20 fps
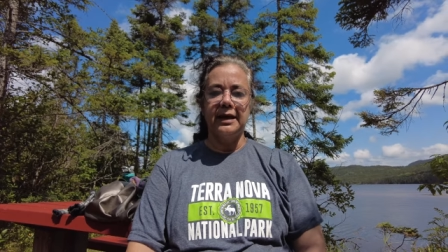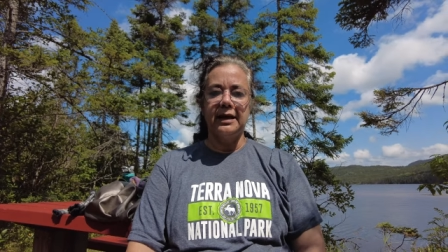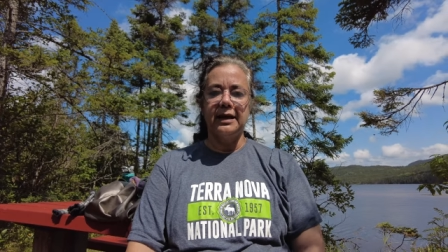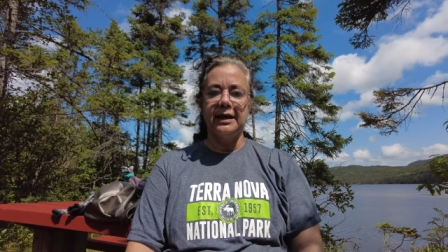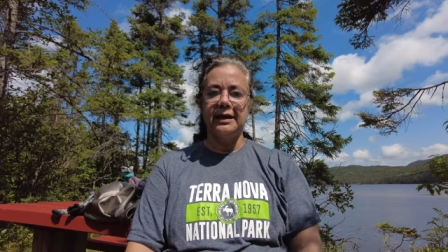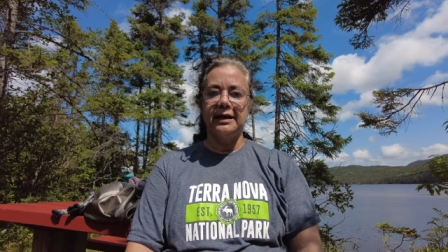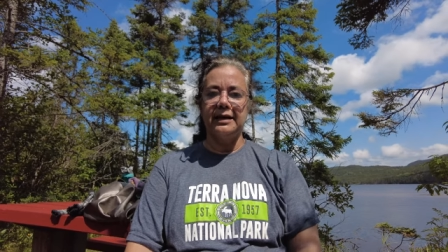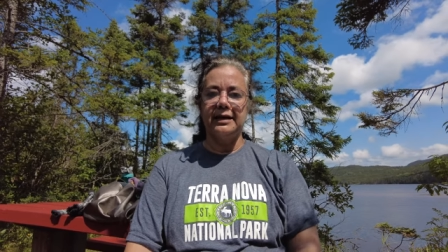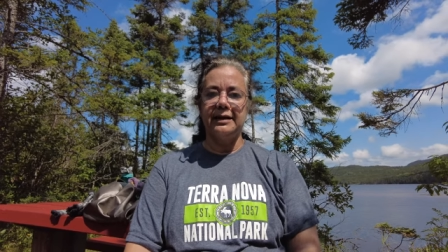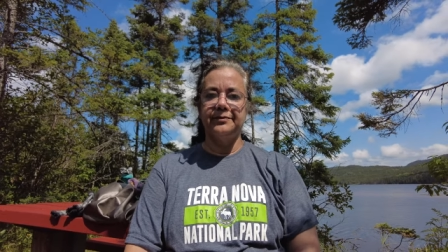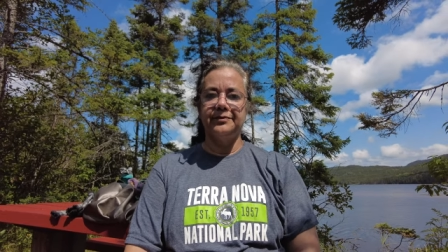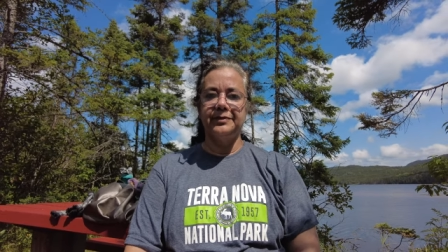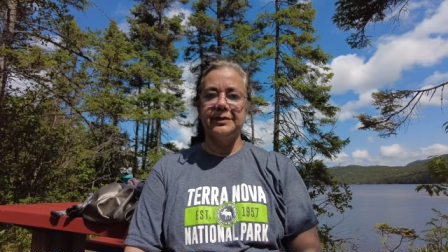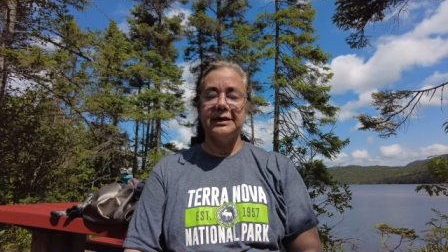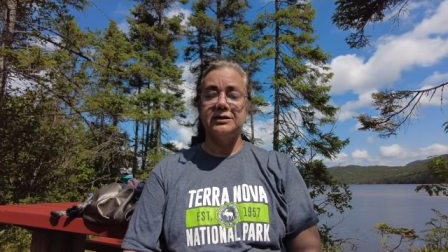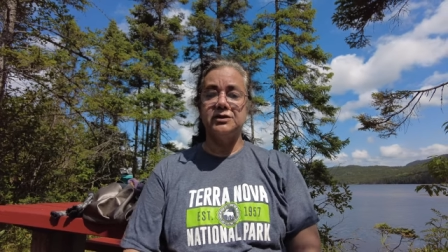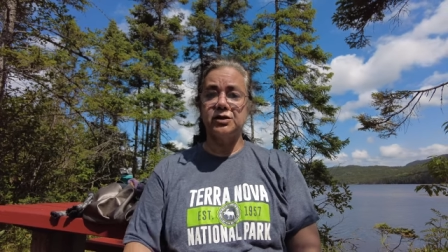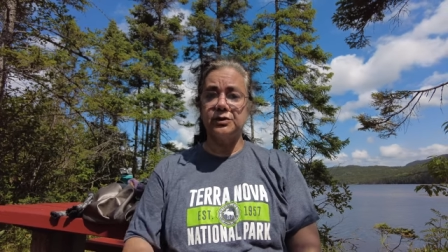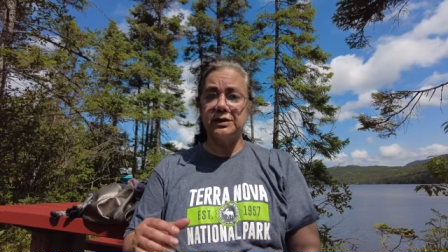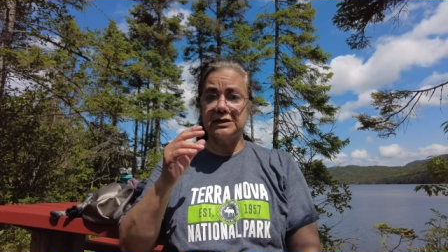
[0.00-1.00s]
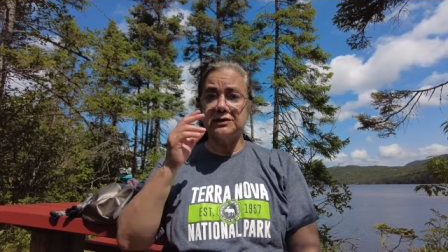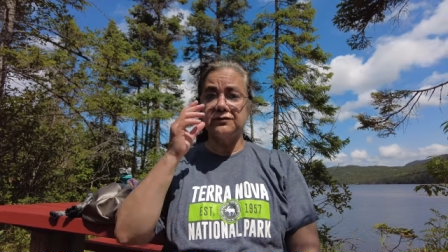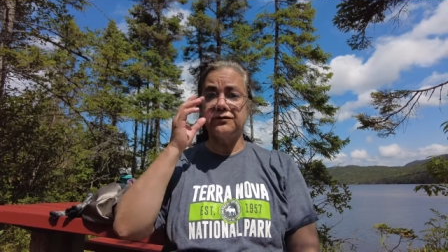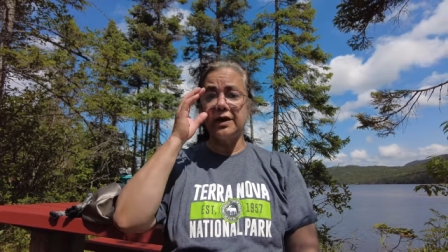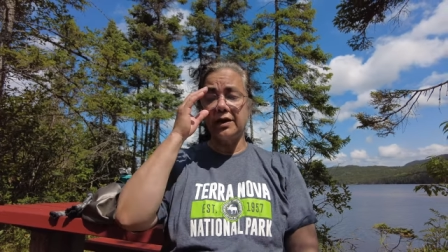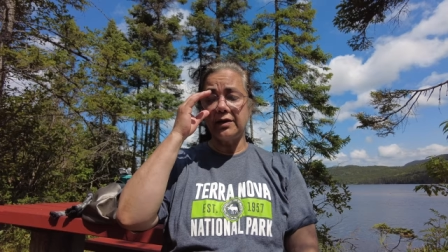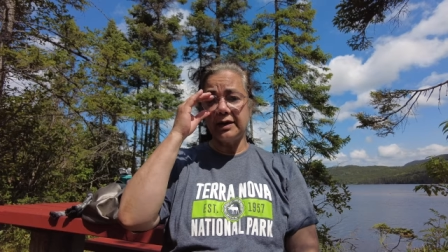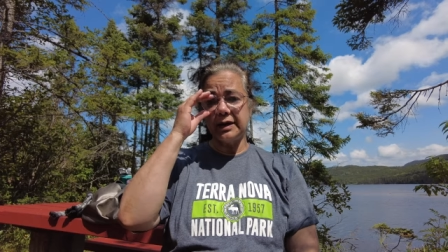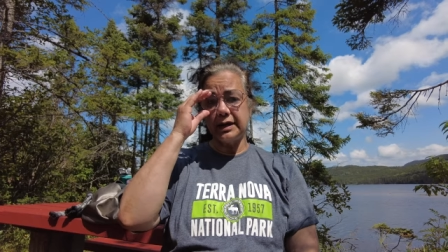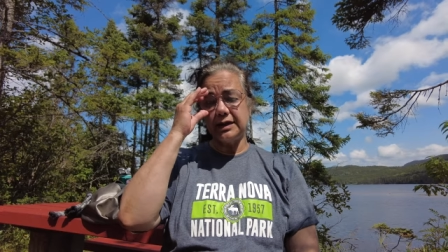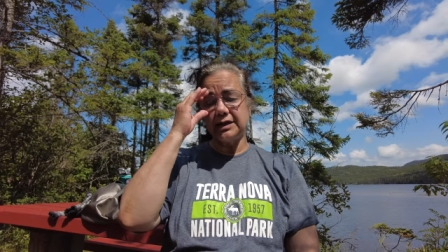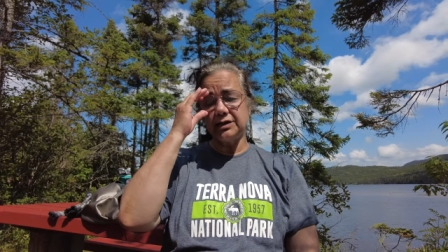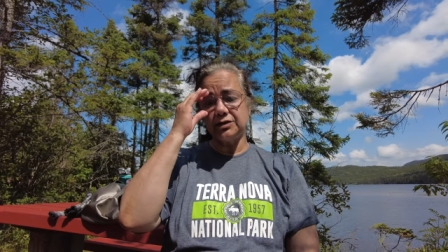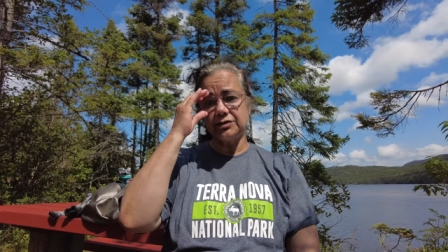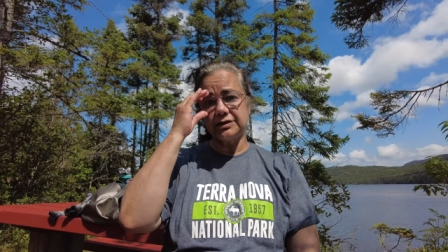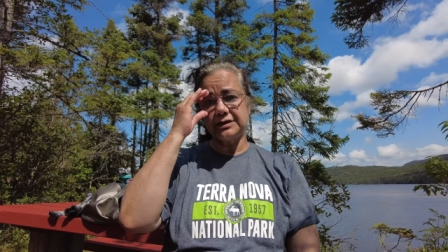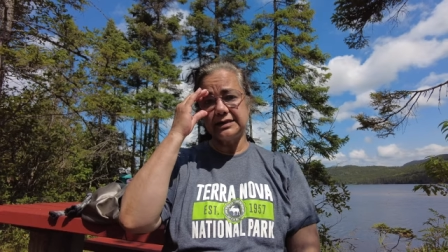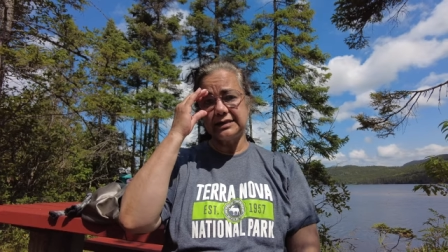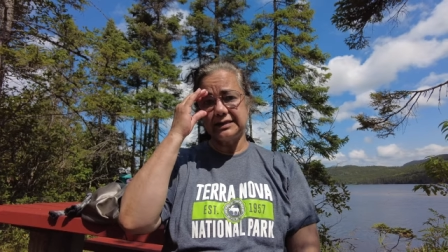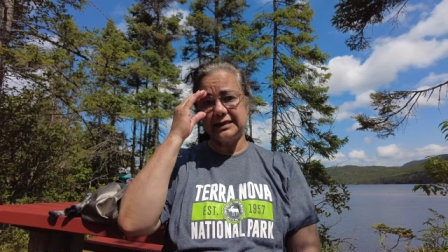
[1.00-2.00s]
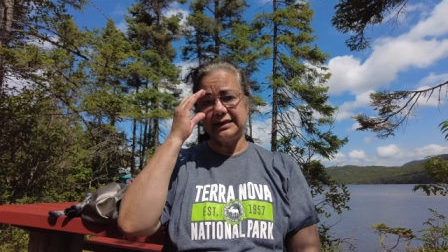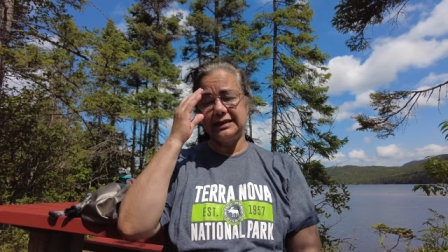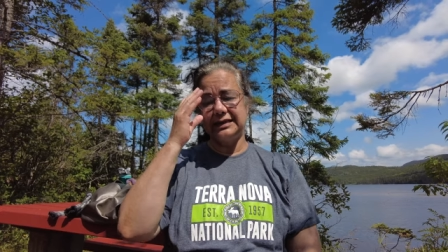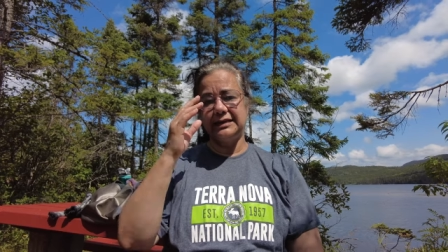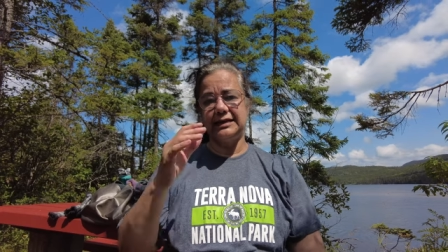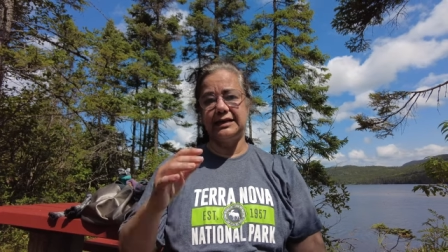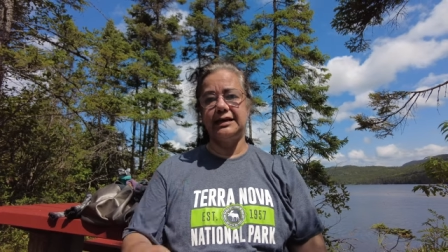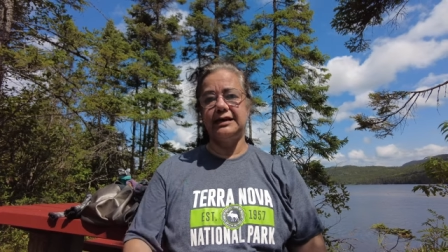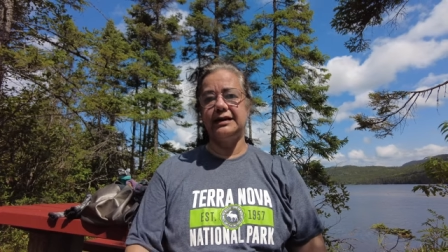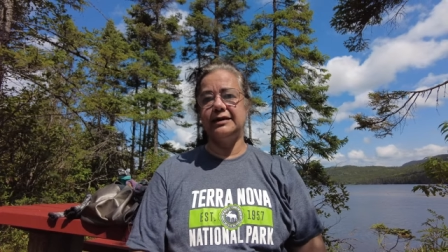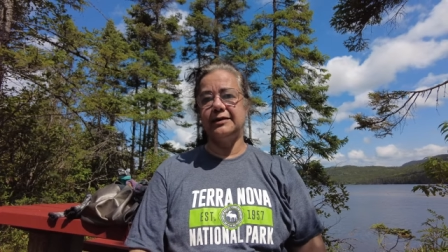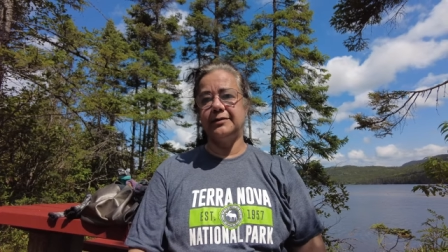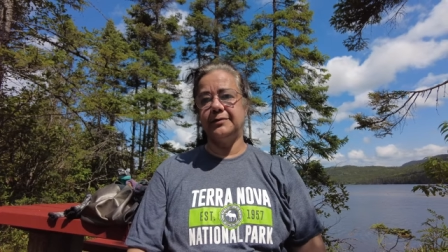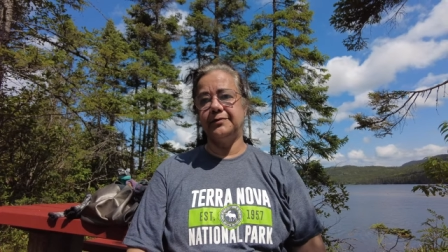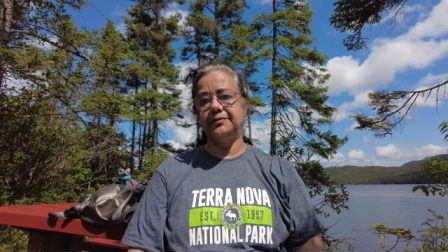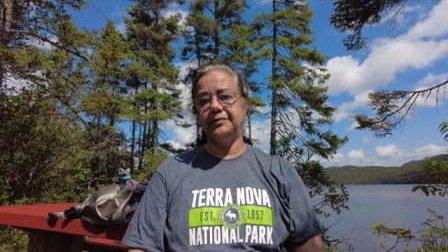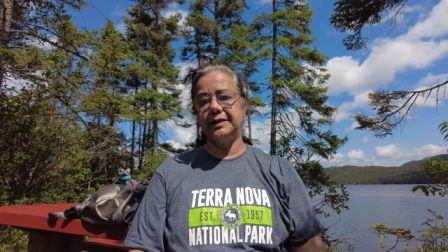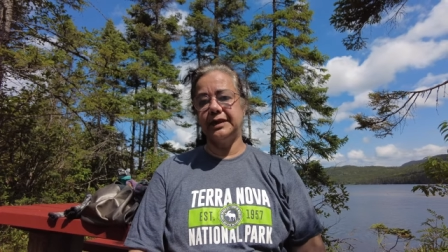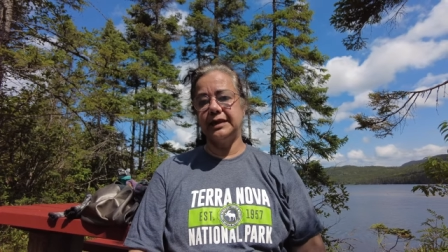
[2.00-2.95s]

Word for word: Um, so it's very interesting, um,